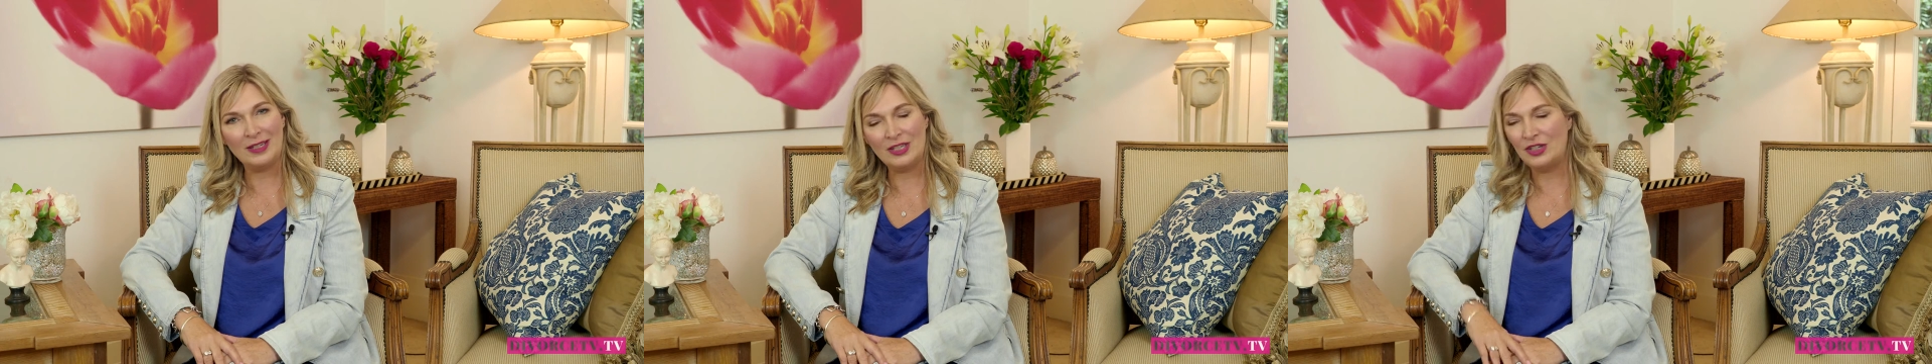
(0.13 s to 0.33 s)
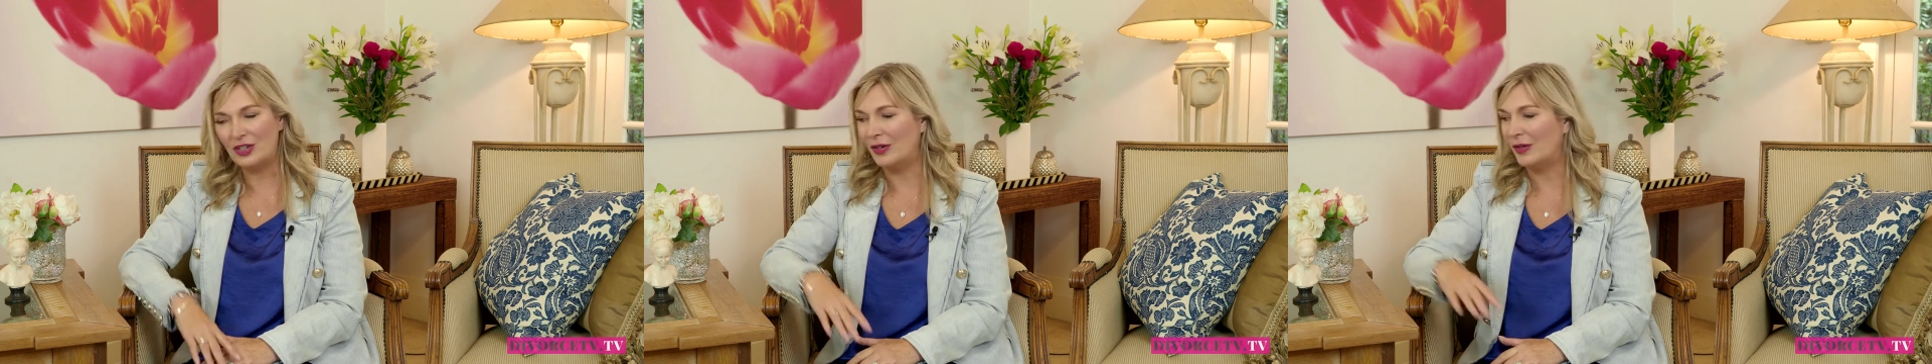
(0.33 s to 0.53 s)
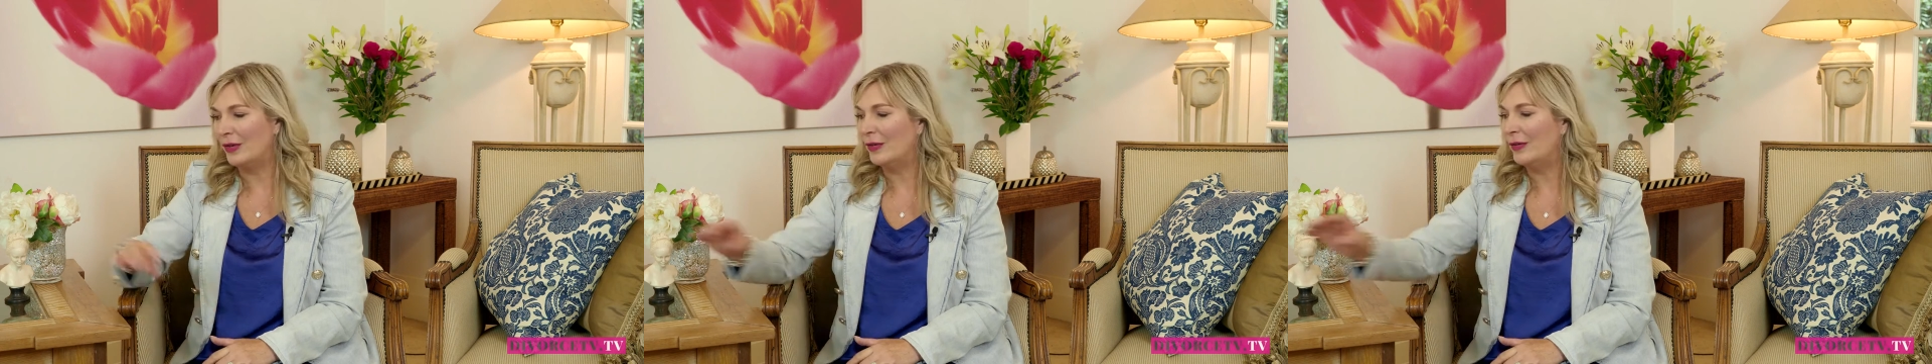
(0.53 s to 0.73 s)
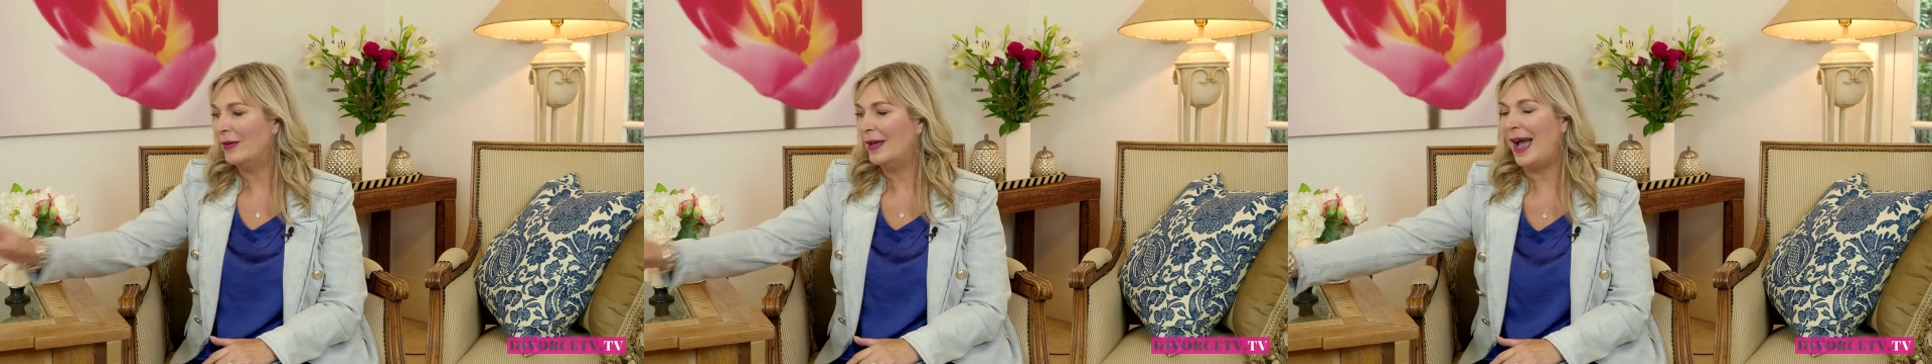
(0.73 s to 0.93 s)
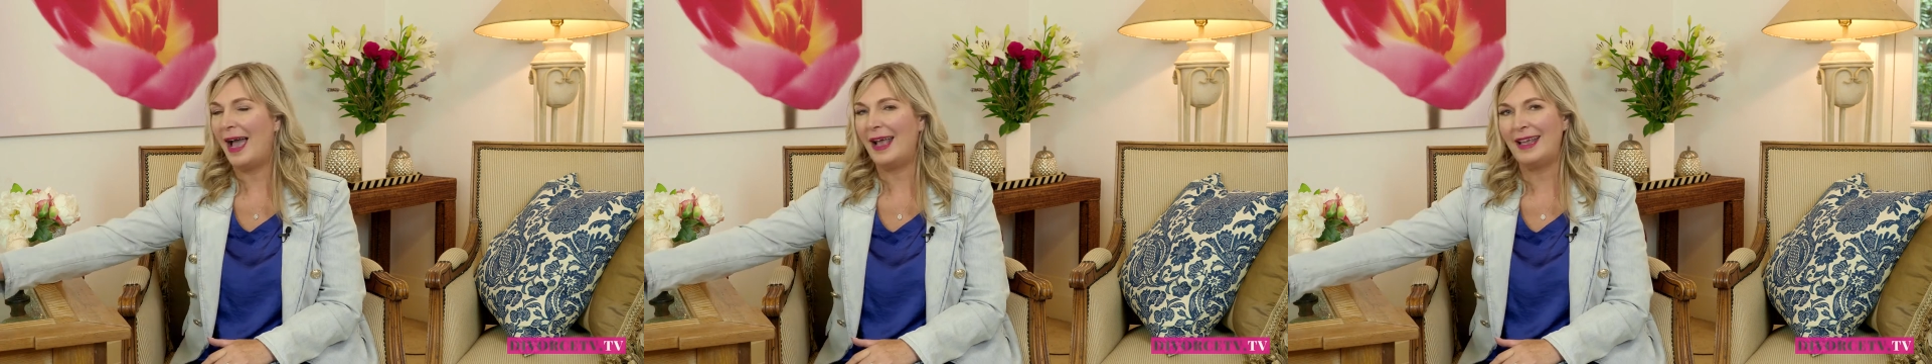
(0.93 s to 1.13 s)
do
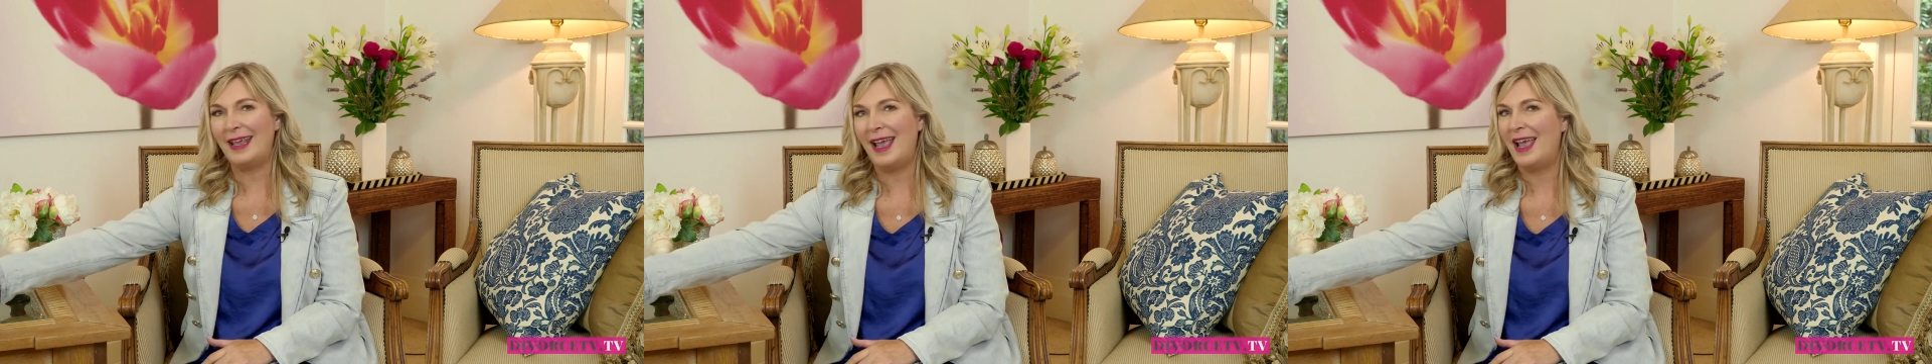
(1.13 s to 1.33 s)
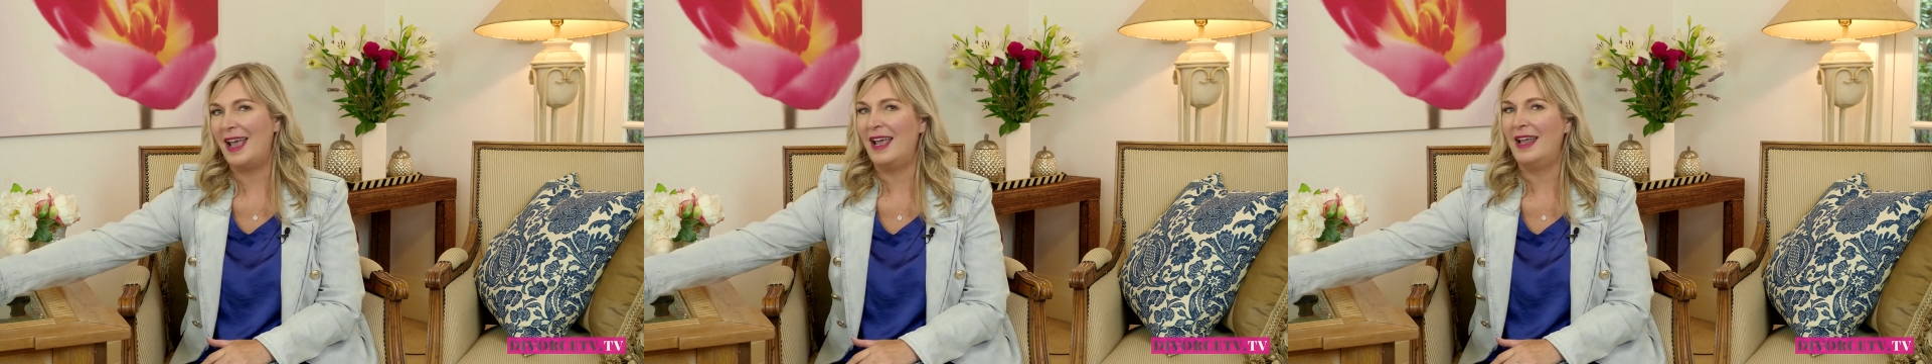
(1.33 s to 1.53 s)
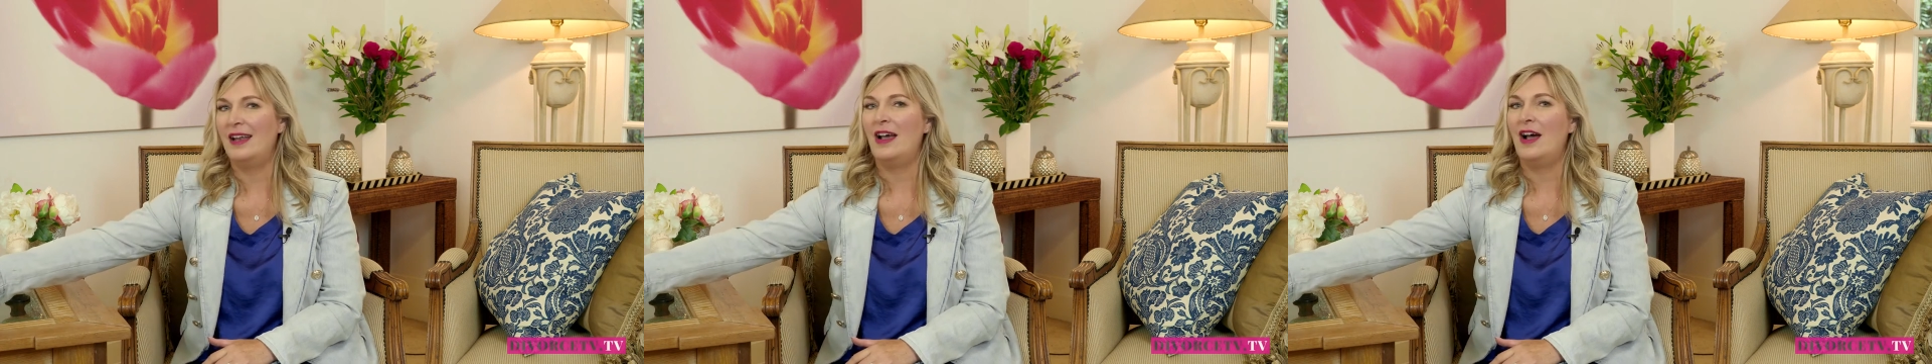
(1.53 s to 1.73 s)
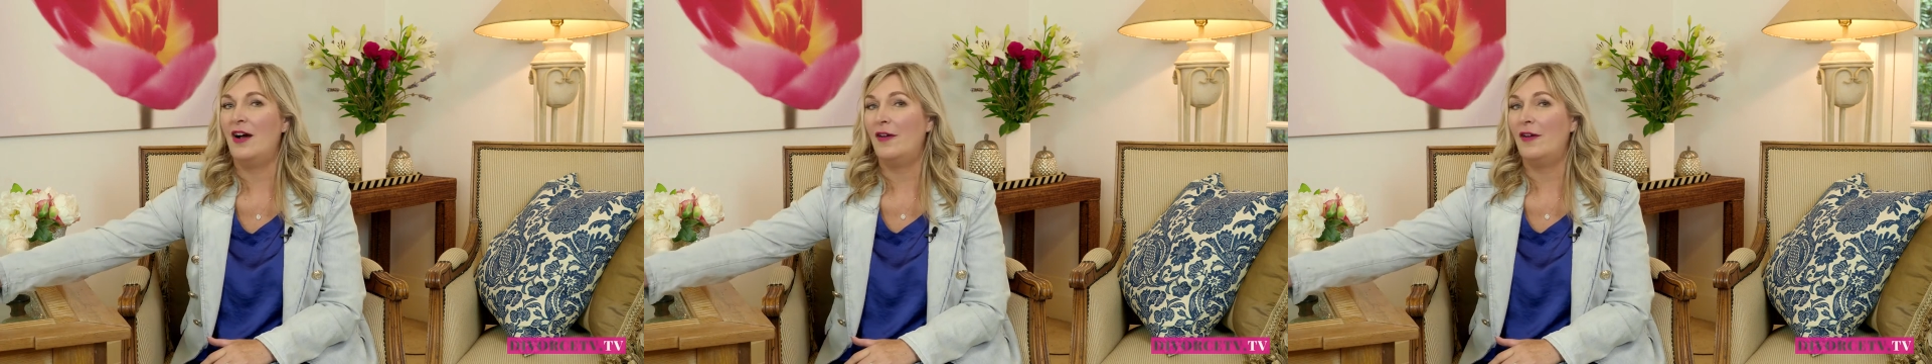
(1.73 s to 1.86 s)
a can